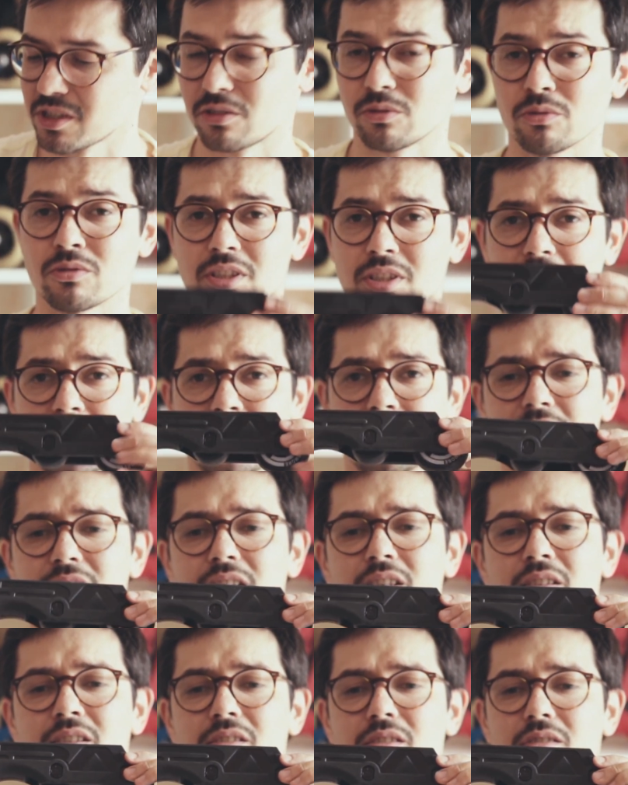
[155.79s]
that look like
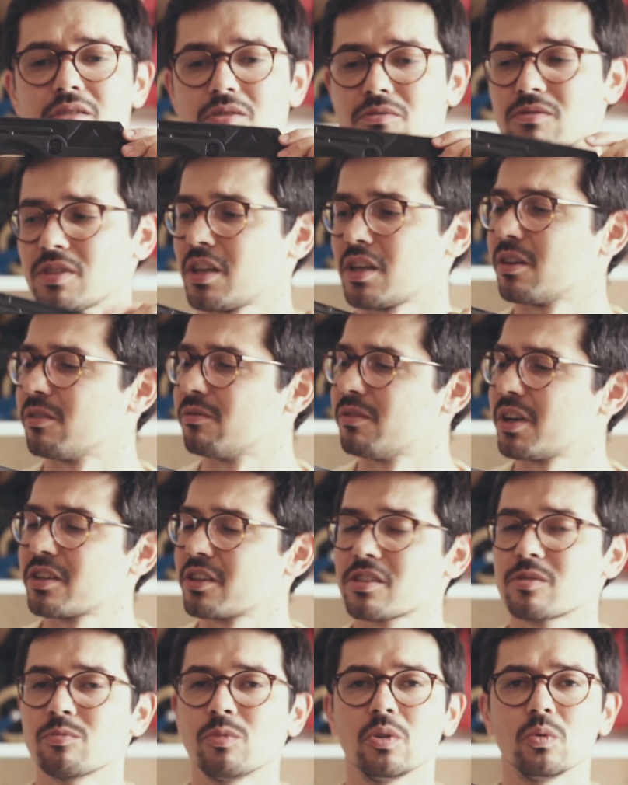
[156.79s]
this. So they have
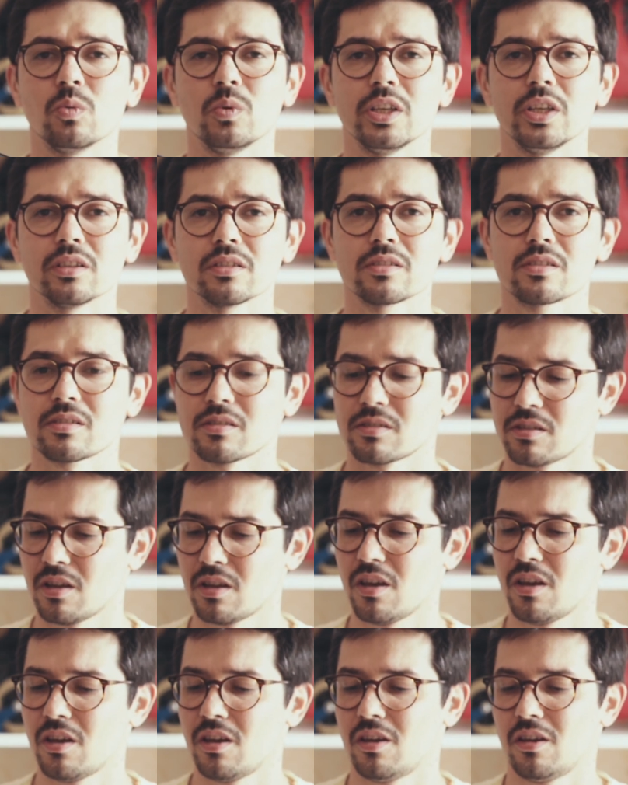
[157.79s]
very small wheels,
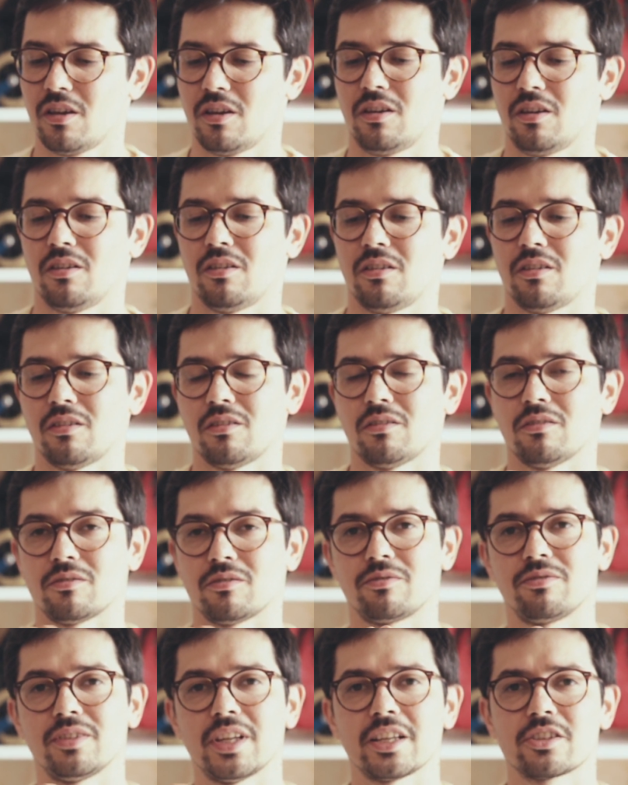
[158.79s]

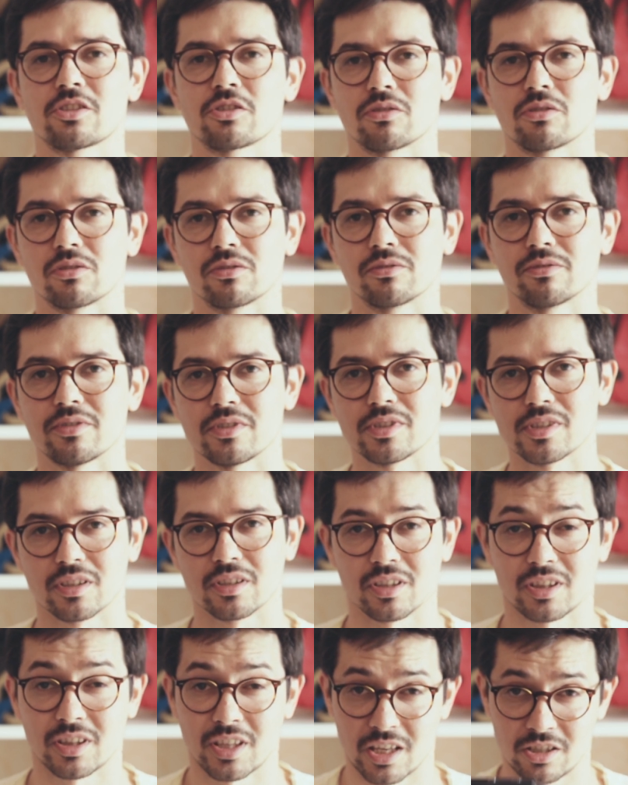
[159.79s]
flat surface
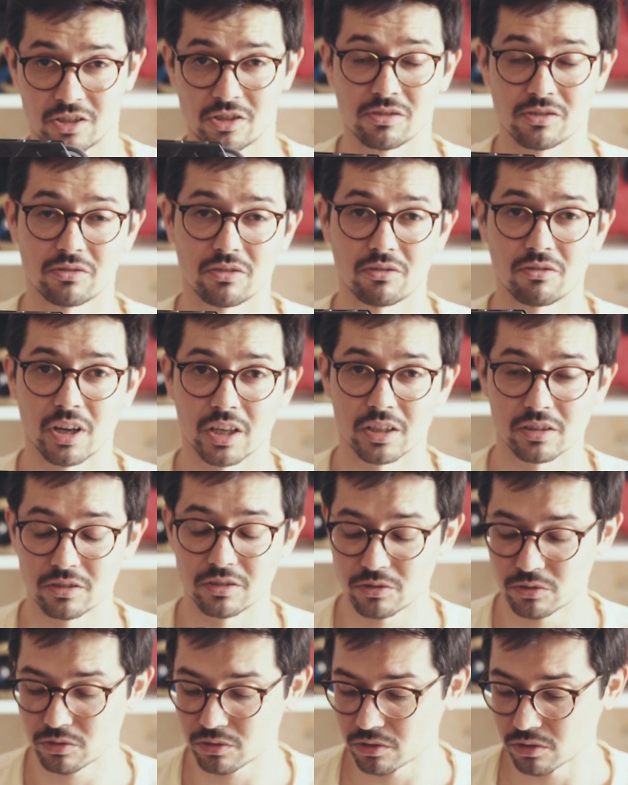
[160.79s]
that attaches
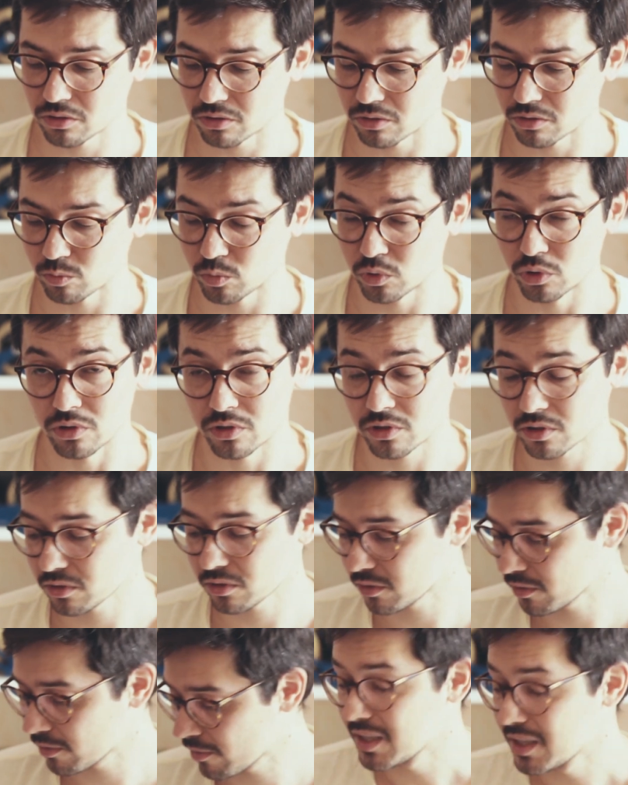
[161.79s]
directly to your boot.
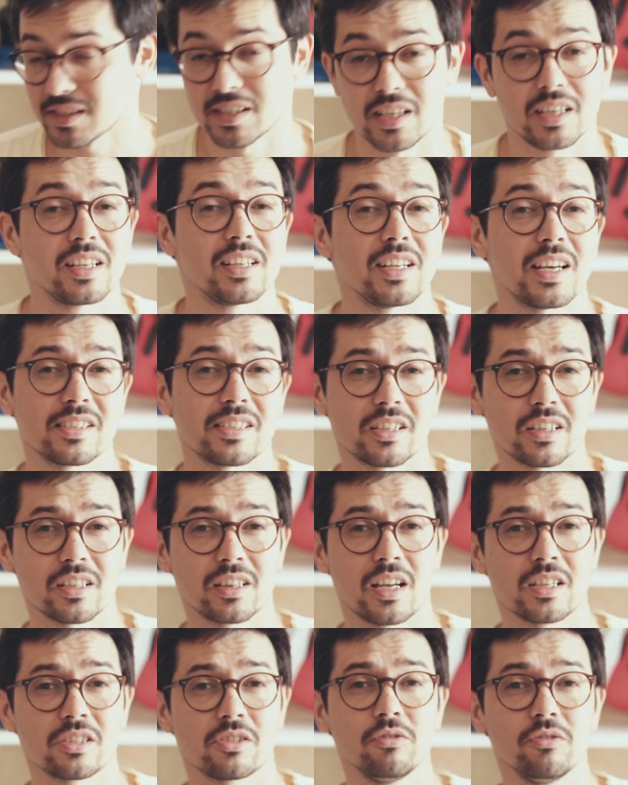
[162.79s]
Then another
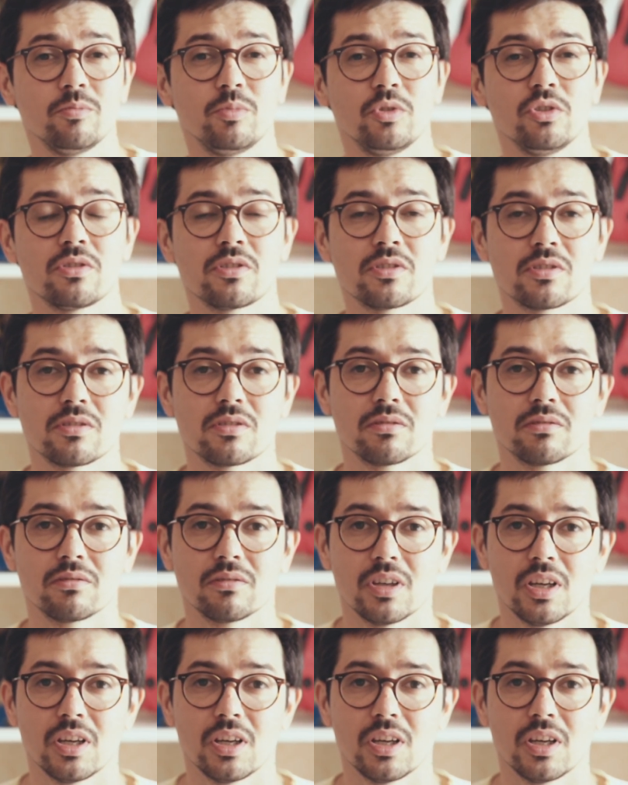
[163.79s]
class of boots